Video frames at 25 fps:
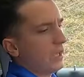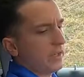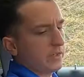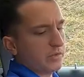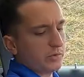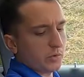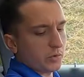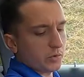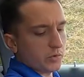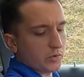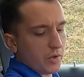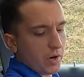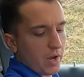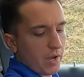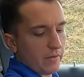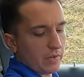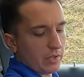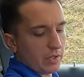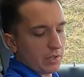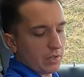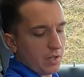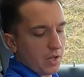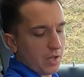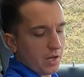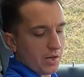As we're
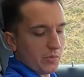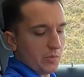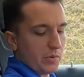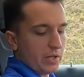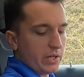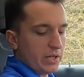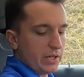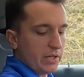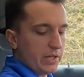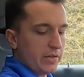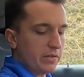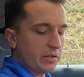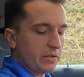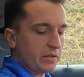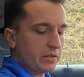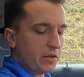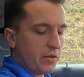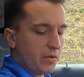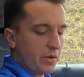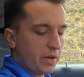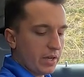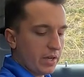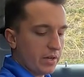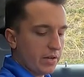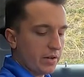driving along, we can even
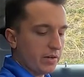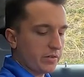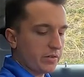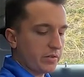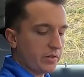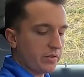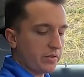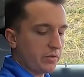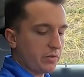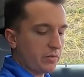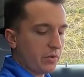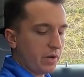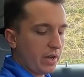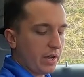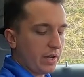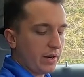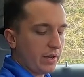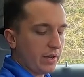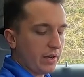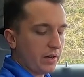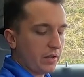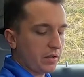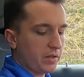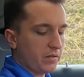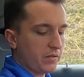go ahead and adjust the
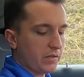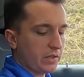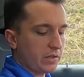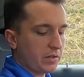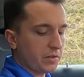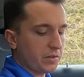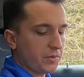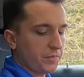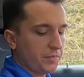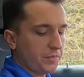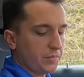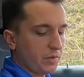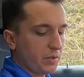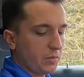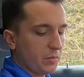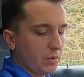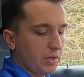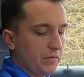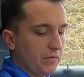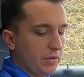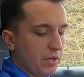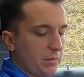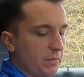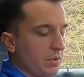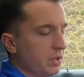ride height of the vehicle.
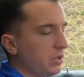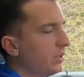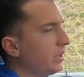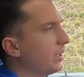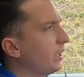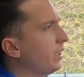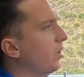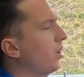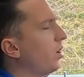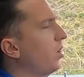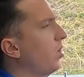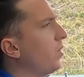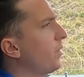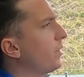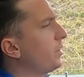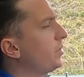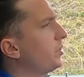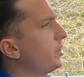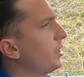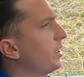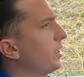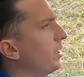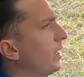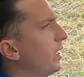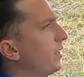We have the ability in all the
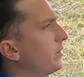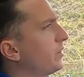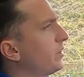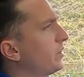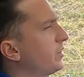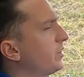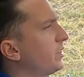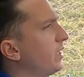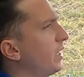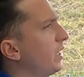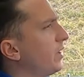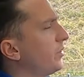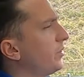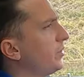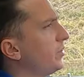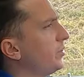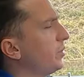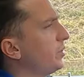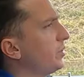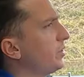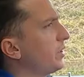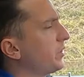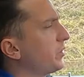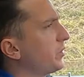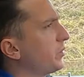GLS now
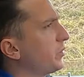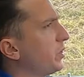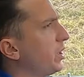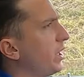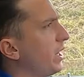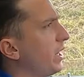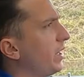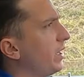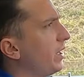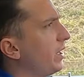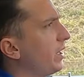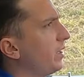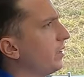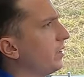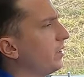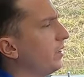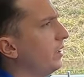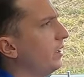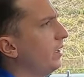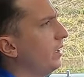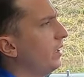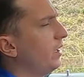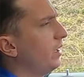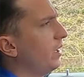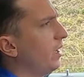to adjust ride height.
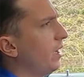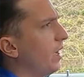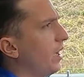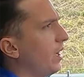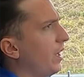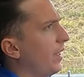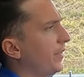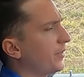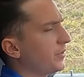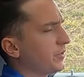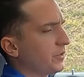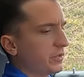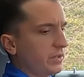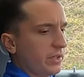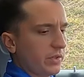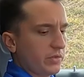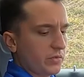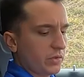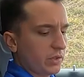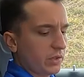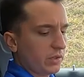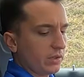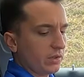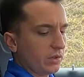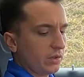Uh, there's
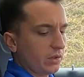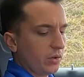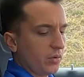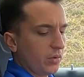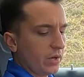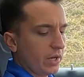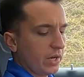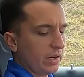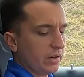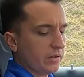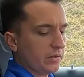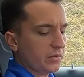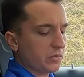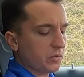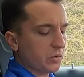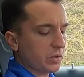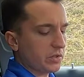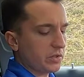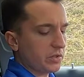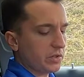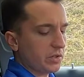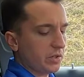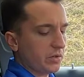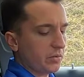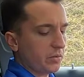essentially located
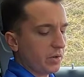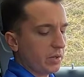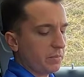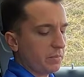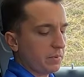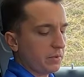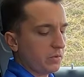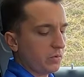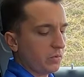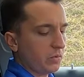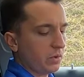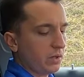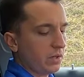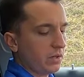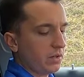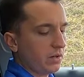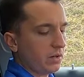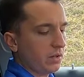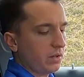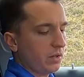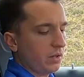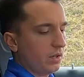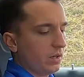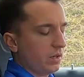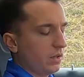switch here right
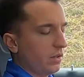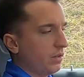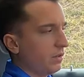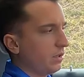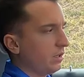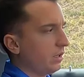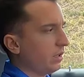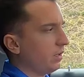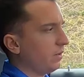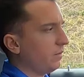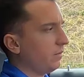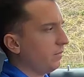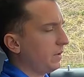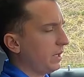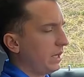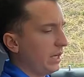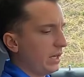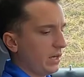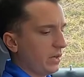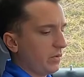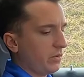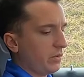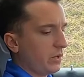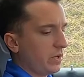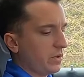between the
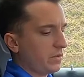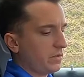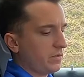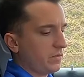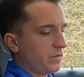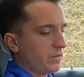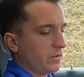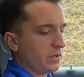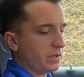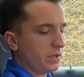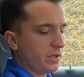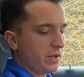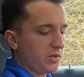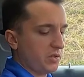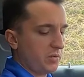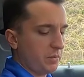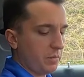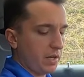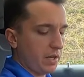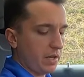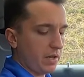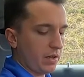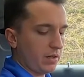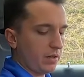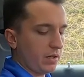handrest for the
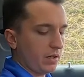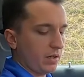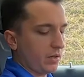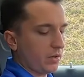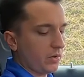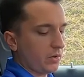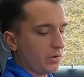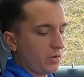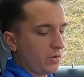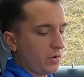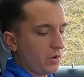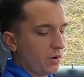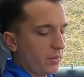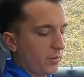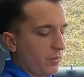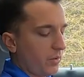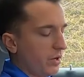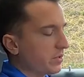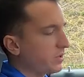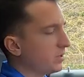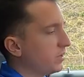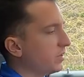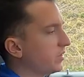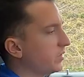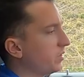touchpad and your
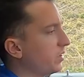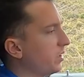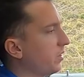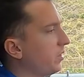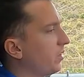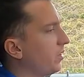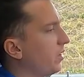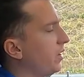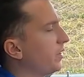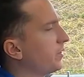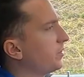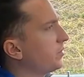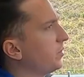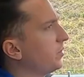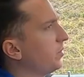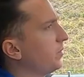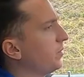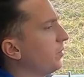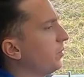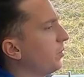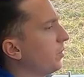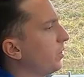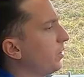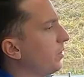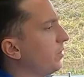armrest in the center console,
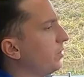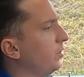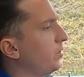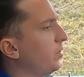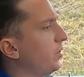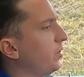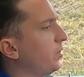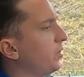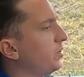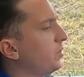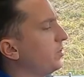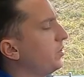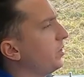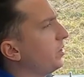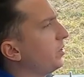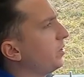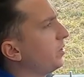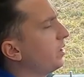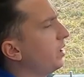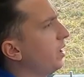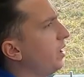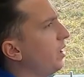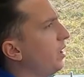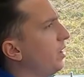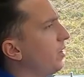where you'll notice you
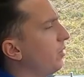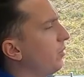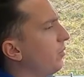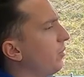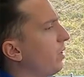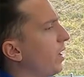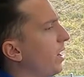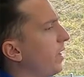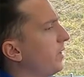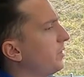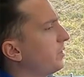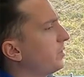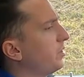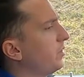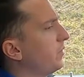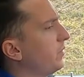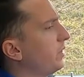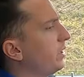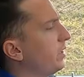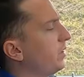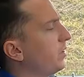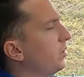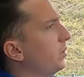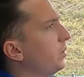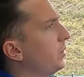can rise the
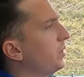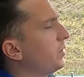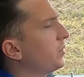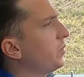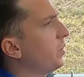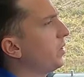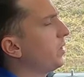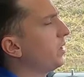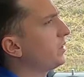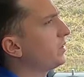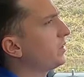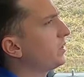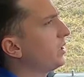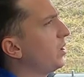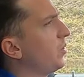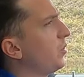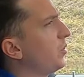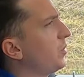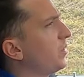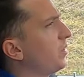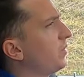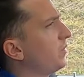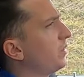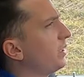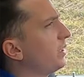vehicle as well as
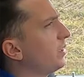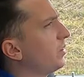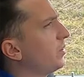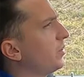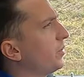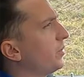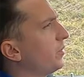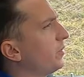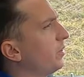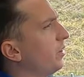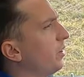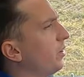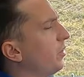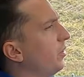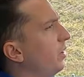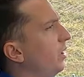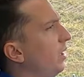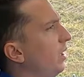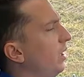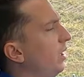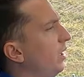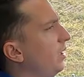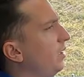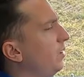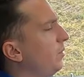lower the vehicle. So
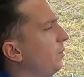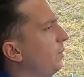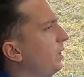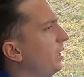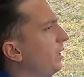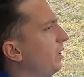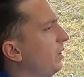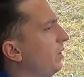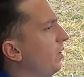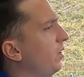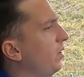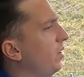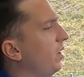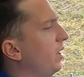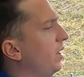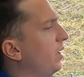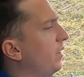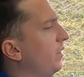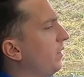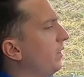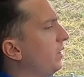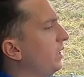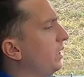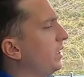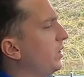depending
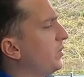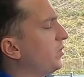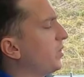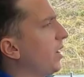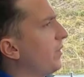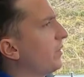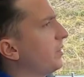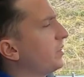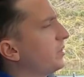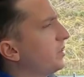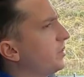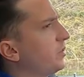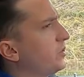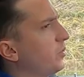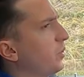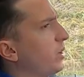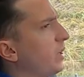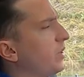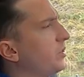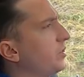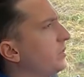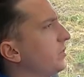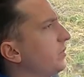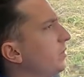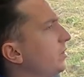on the driving
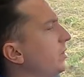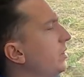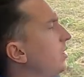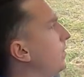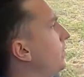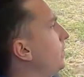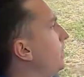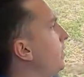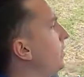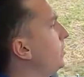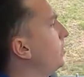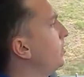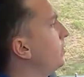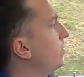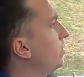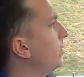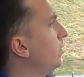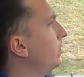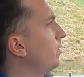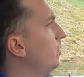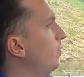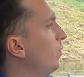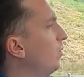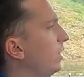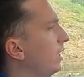situation, if you
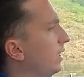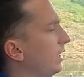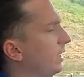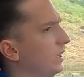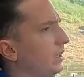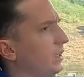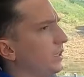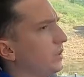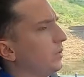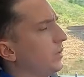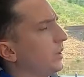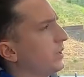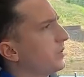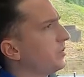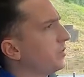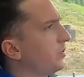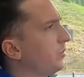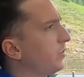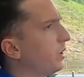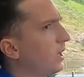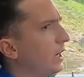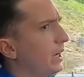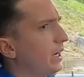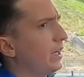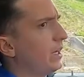want to get a little
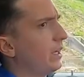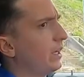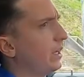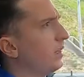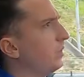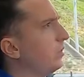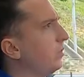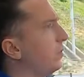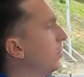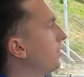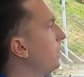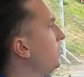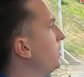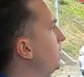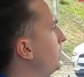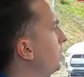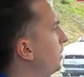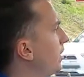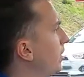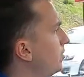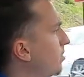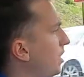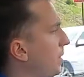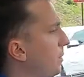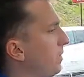extra ride height or if you
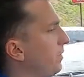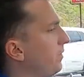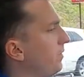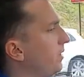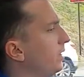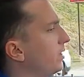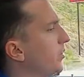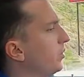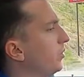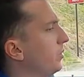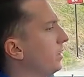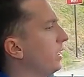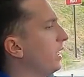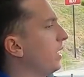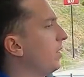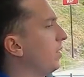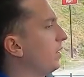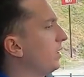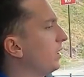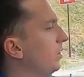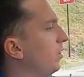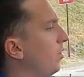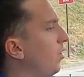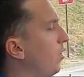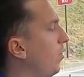want to drop the vehicle
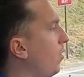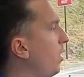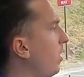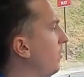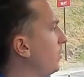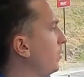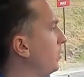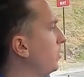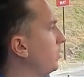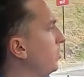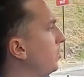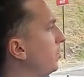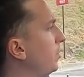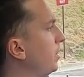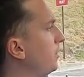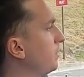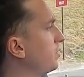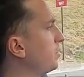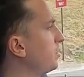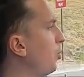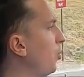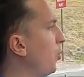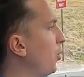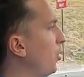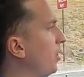down and go after a little bit of
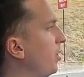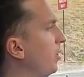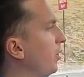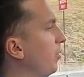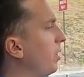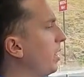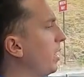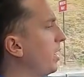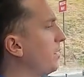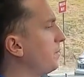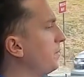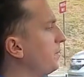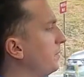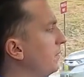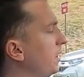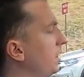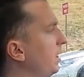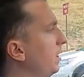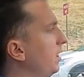a sportier ride,